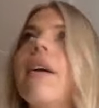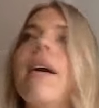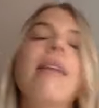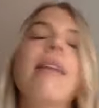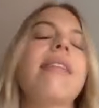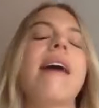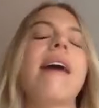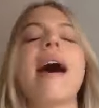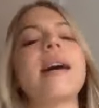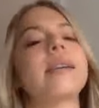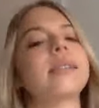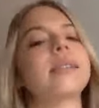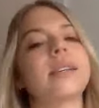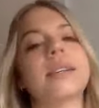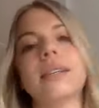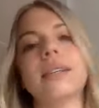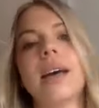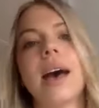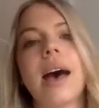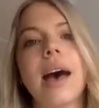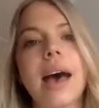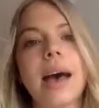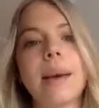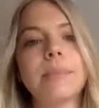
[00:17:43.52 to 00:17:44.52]
a thousand
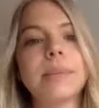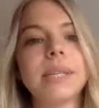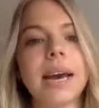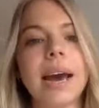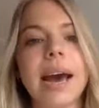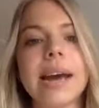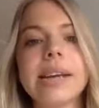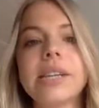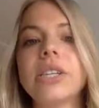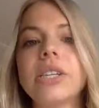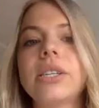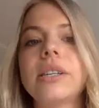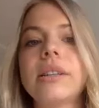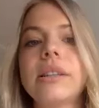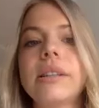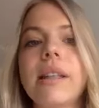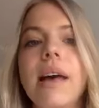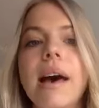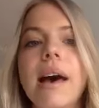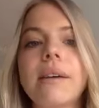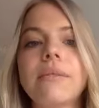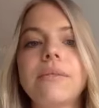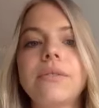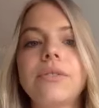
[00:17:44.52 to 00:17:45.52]
times. Like I just
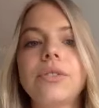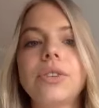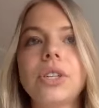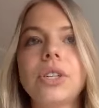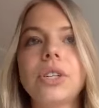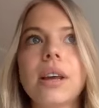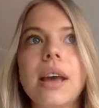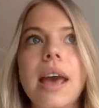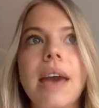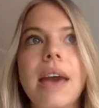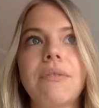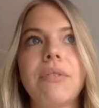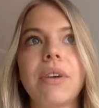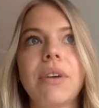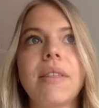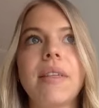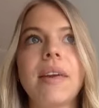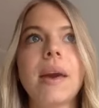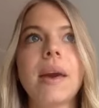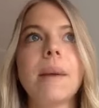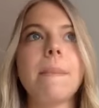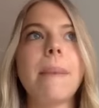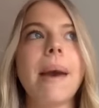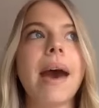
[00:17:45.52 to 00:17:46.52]
loved
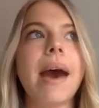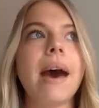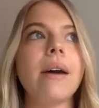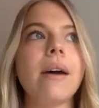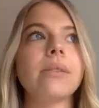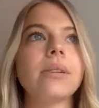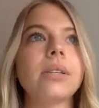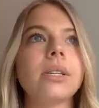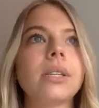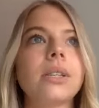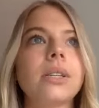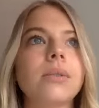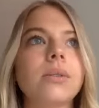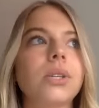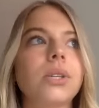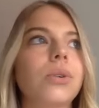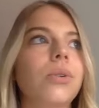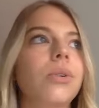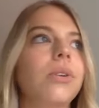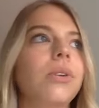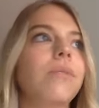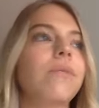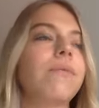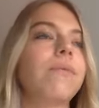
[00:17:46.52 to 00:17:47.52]
everything about
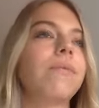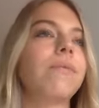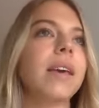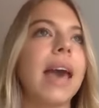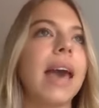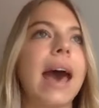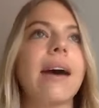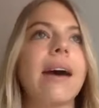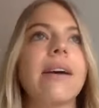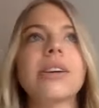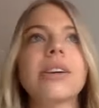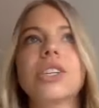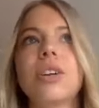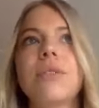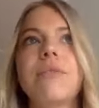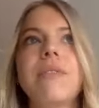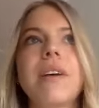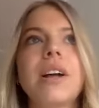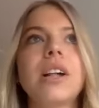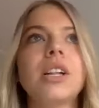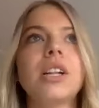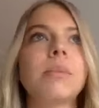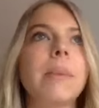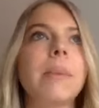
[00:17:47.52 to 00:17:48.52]
sort of the character
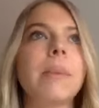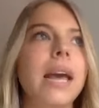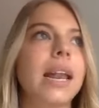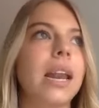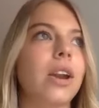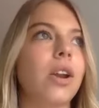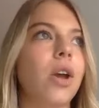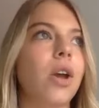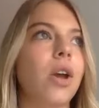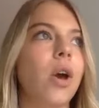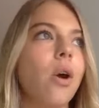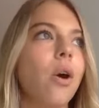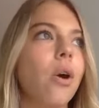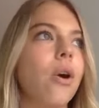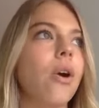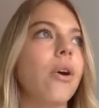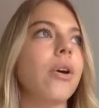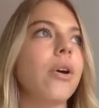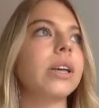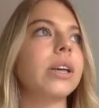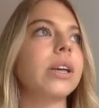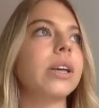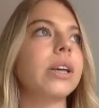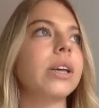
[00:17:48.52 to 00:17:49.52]
development and
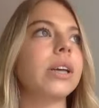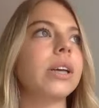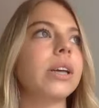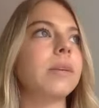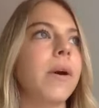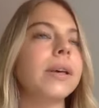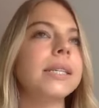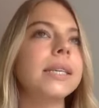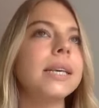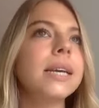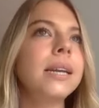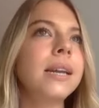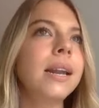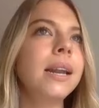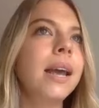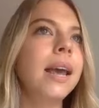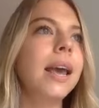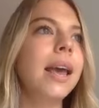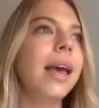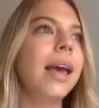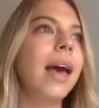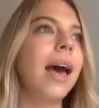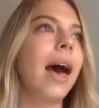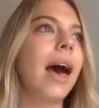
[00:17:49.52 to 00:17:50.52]
her as, as a person.
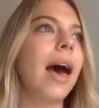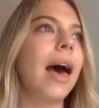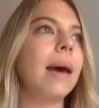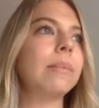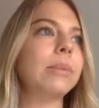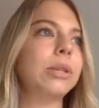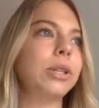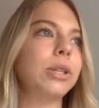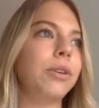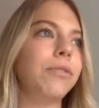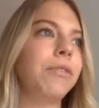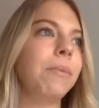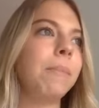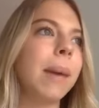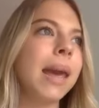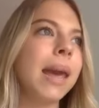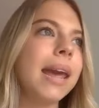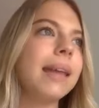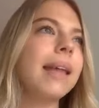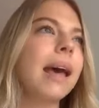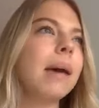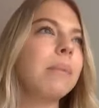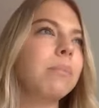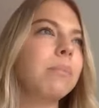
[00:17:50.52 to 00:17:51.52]
Um, so for
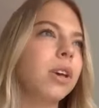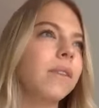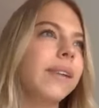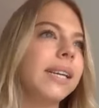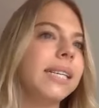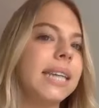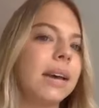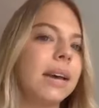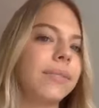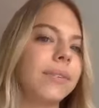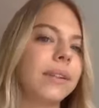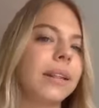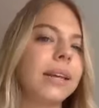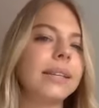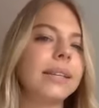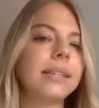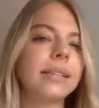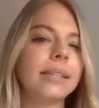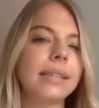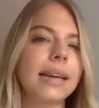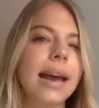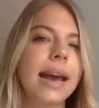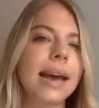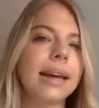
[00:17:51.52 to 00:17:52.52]
me, that movie
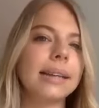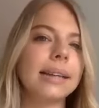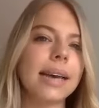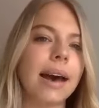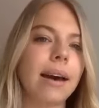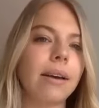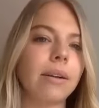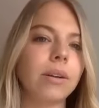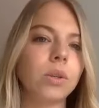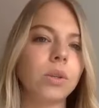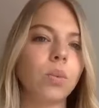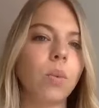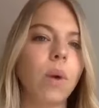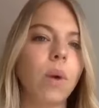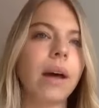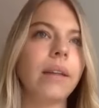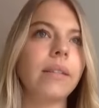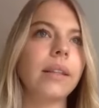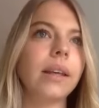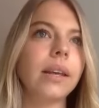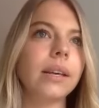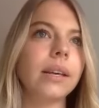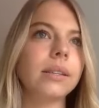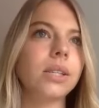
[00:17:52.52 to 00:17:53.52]
definitely stands out as
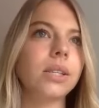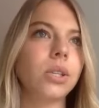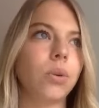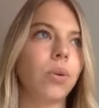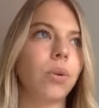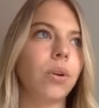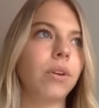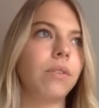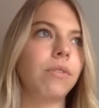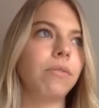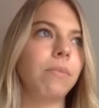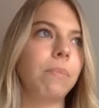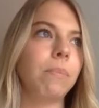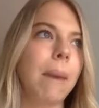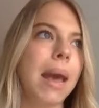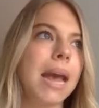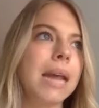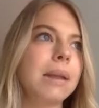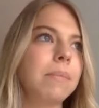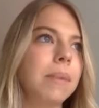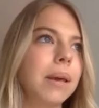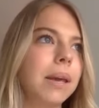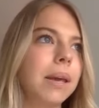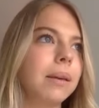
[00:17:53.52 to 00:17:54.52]
one that sort of
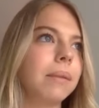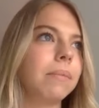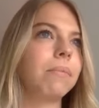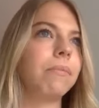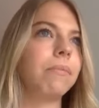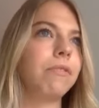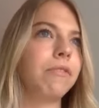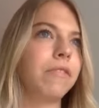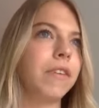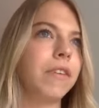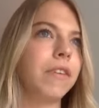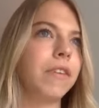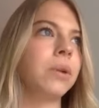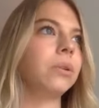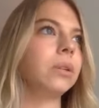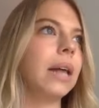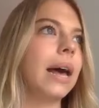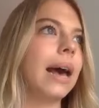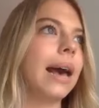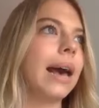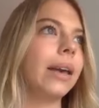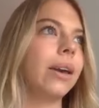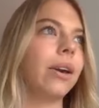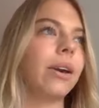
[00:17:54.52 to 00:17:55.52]
made me feel
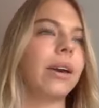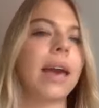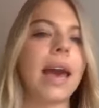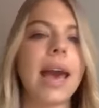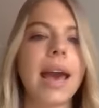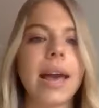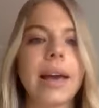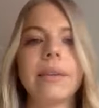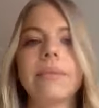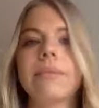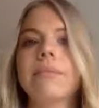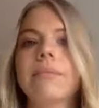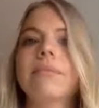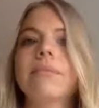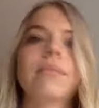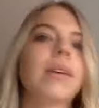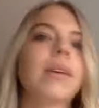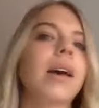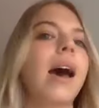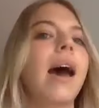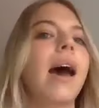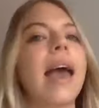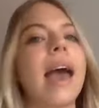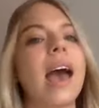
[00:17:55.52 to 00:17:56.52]
like okay
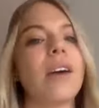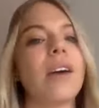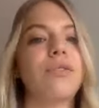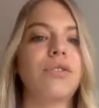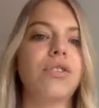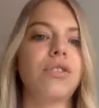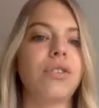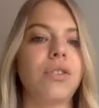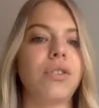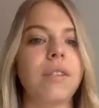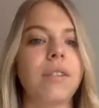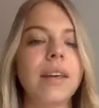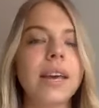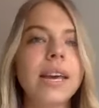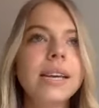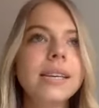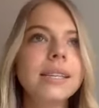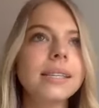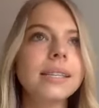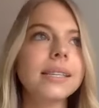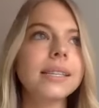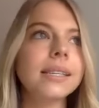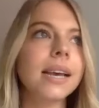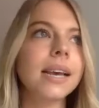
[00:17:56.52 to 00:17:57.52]
I have to do
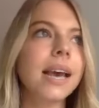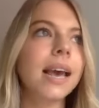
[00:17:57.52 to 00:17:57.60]
this.